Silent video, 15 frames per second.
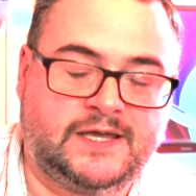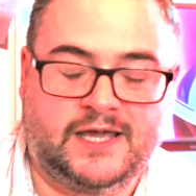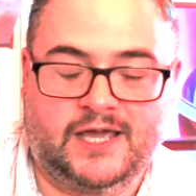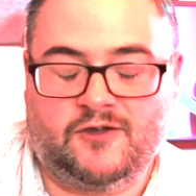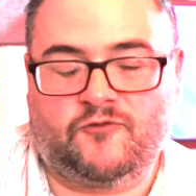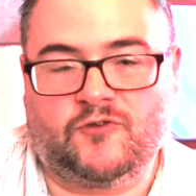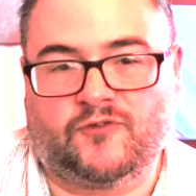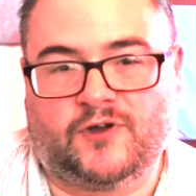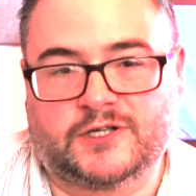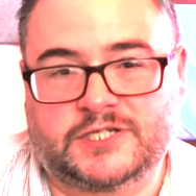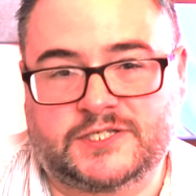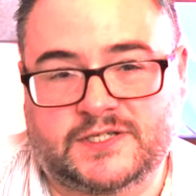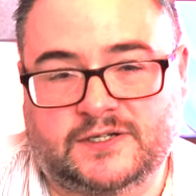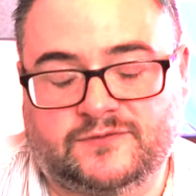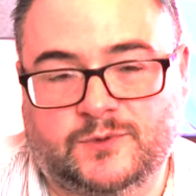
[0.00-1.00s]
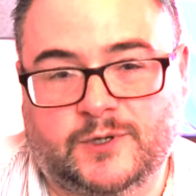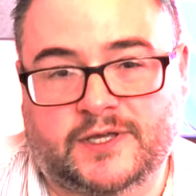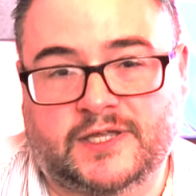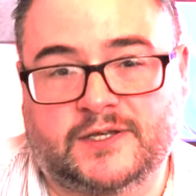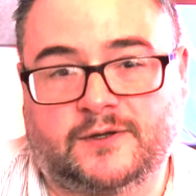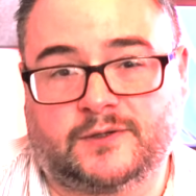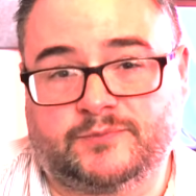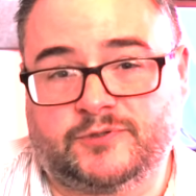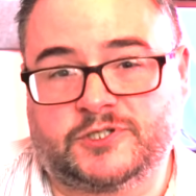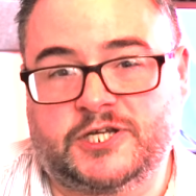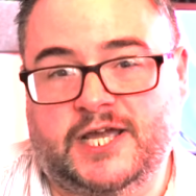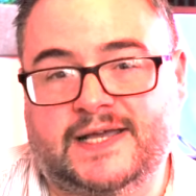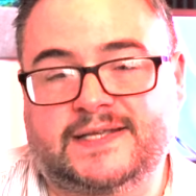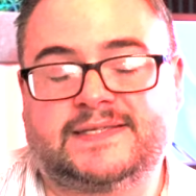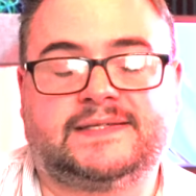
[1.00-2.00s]
If you find yourself working on a
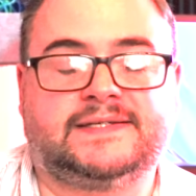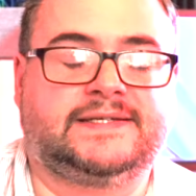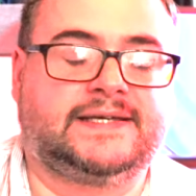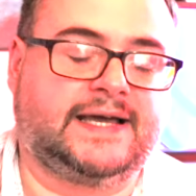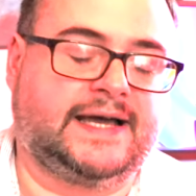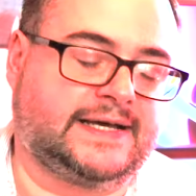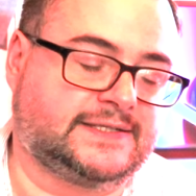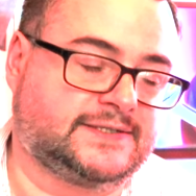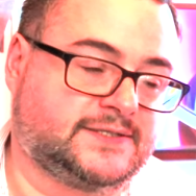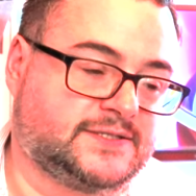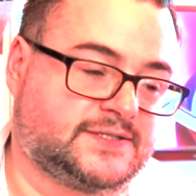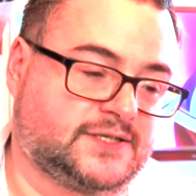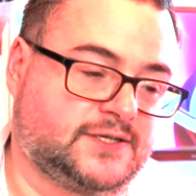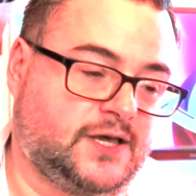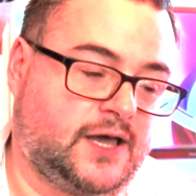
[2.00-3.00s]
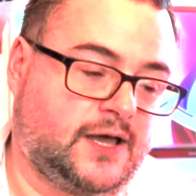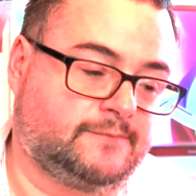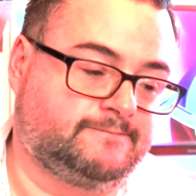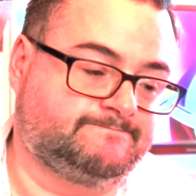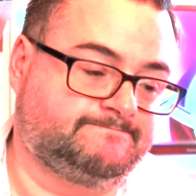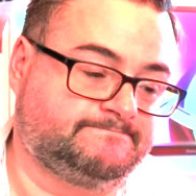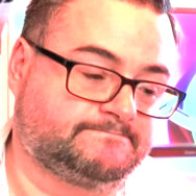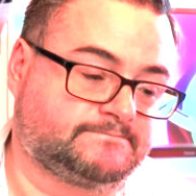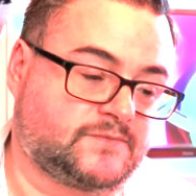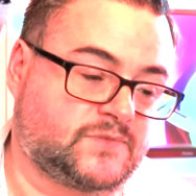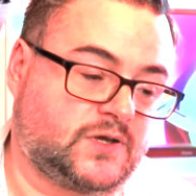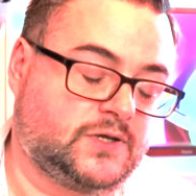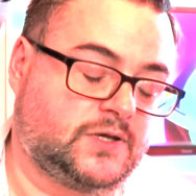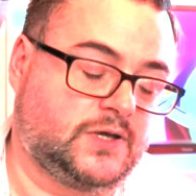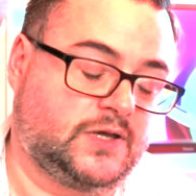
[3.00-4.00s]
project and
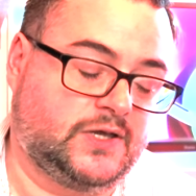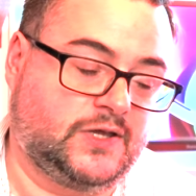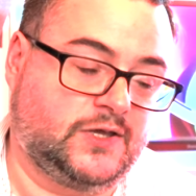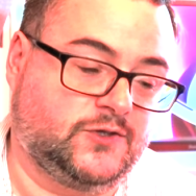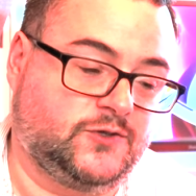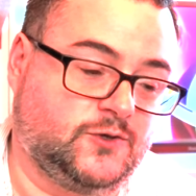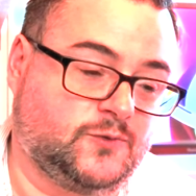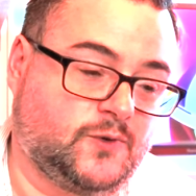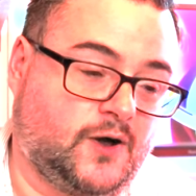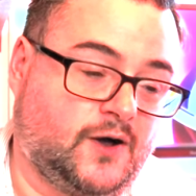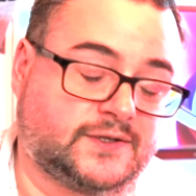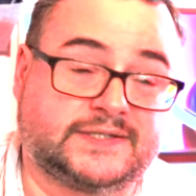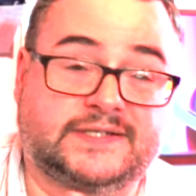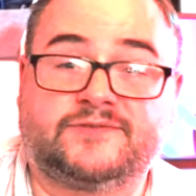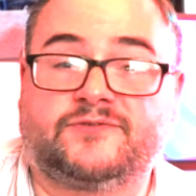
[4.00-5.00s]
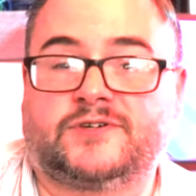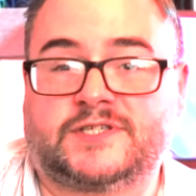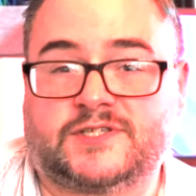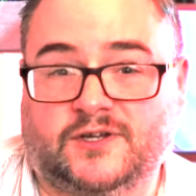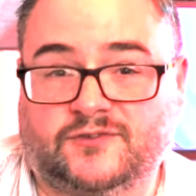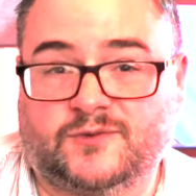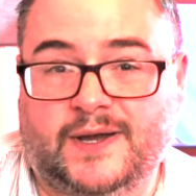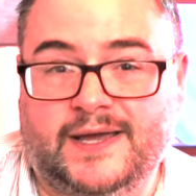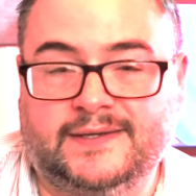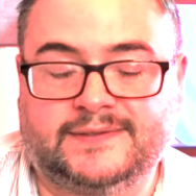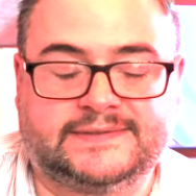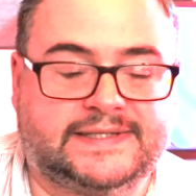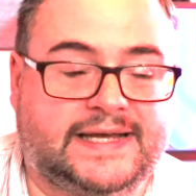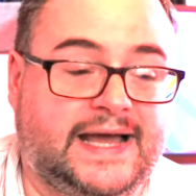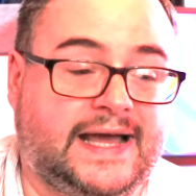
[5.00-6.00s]
you are delivering software
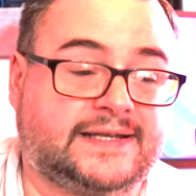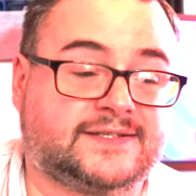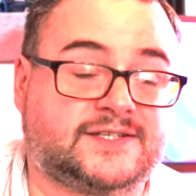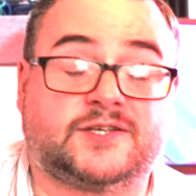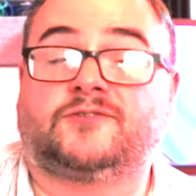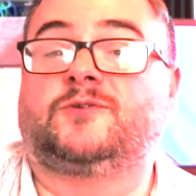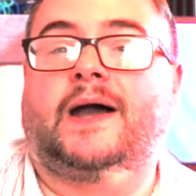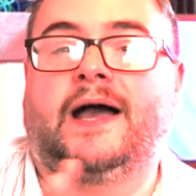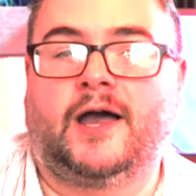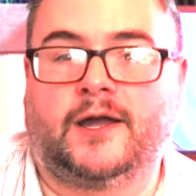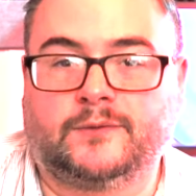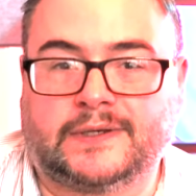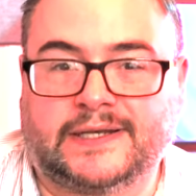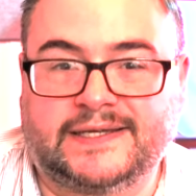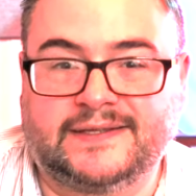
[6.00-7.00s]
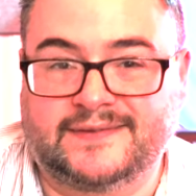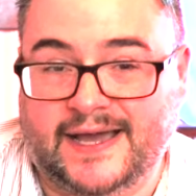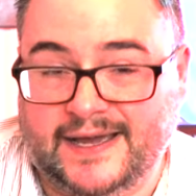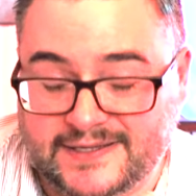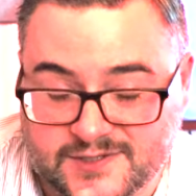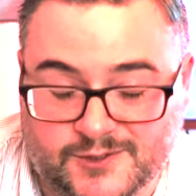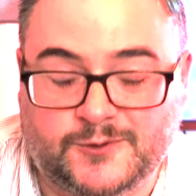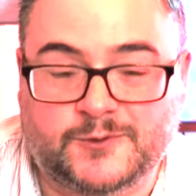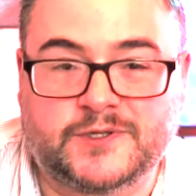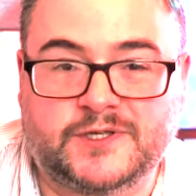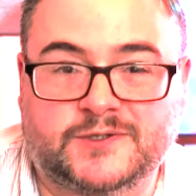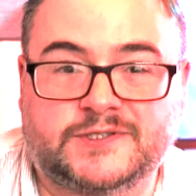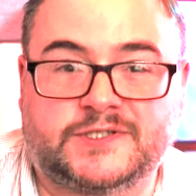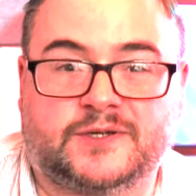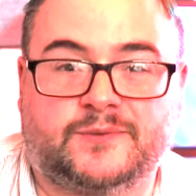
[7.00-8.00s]
and software only, and that is all
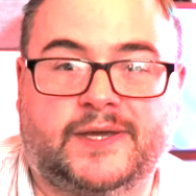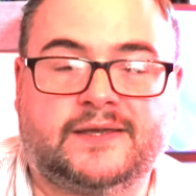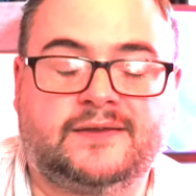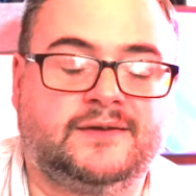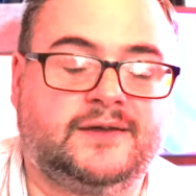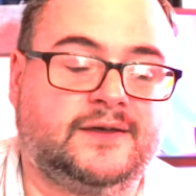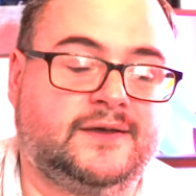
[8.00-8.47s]
you're doing,